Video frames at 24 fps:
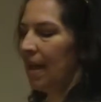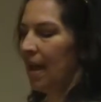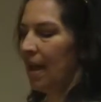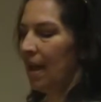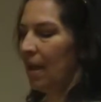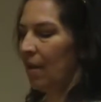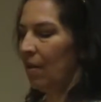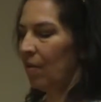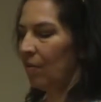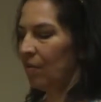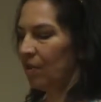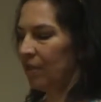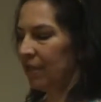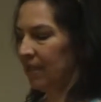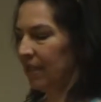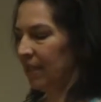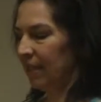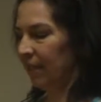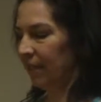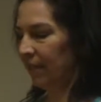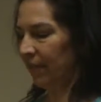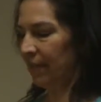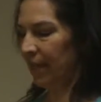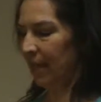how to
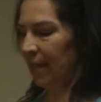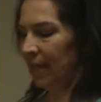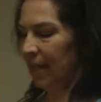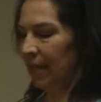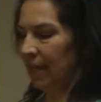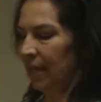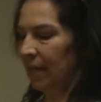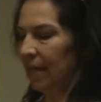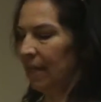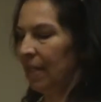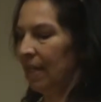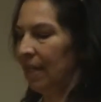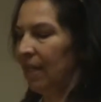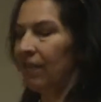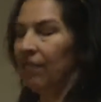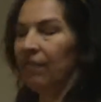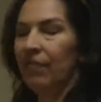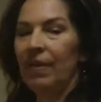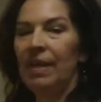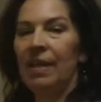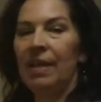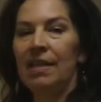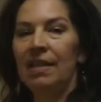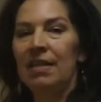give a
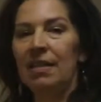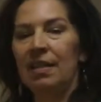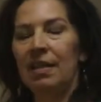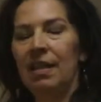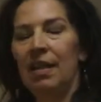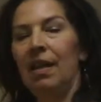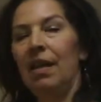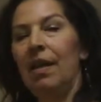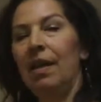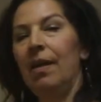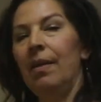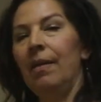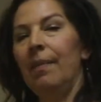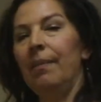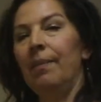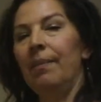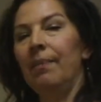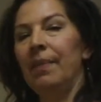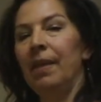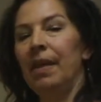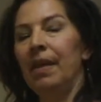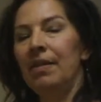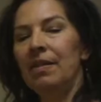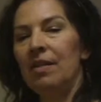infant
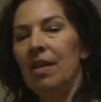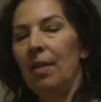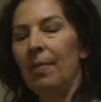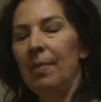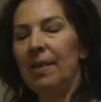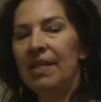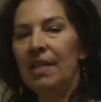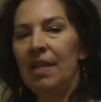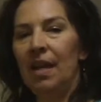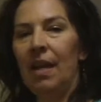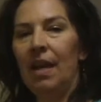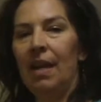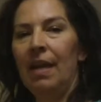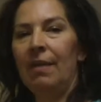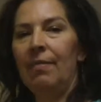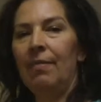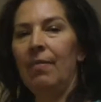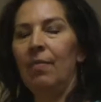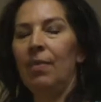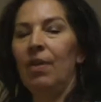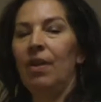tummy time.